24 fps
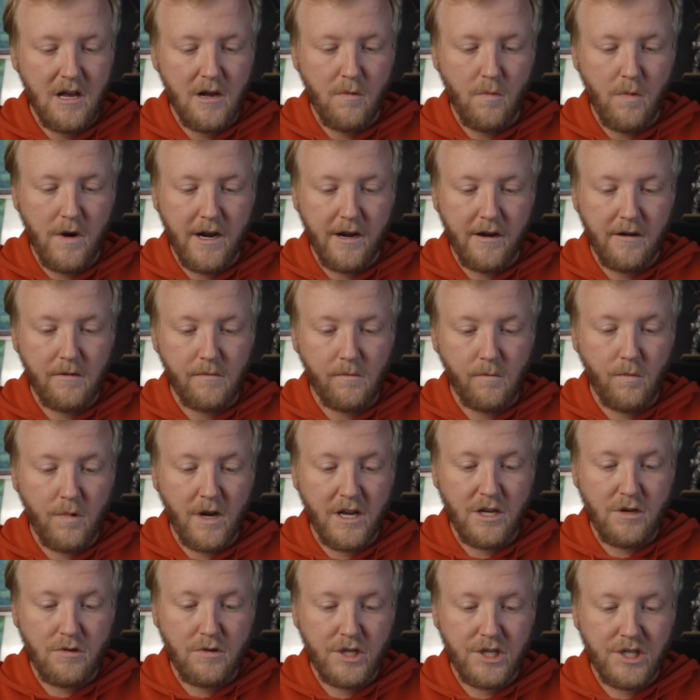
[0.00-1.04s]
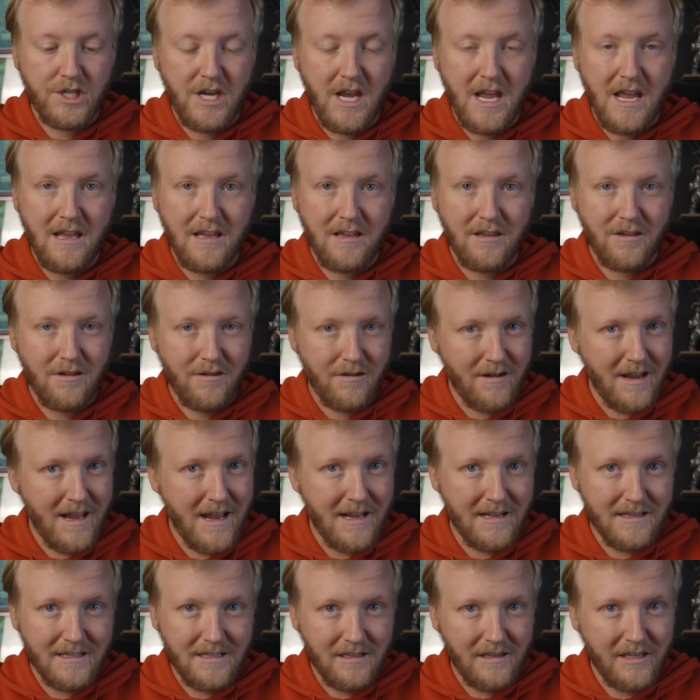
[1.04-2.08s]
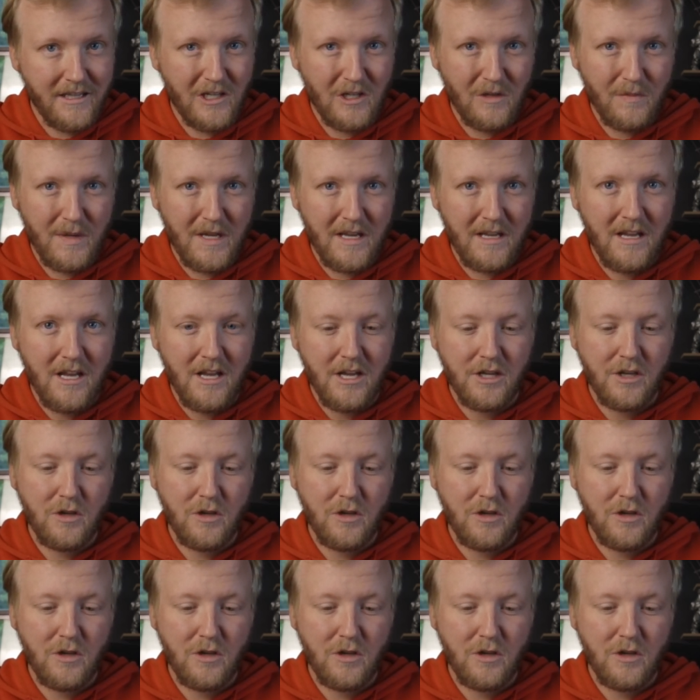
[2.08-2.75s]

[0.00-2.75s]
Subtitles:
where when you shake your hands a little bit,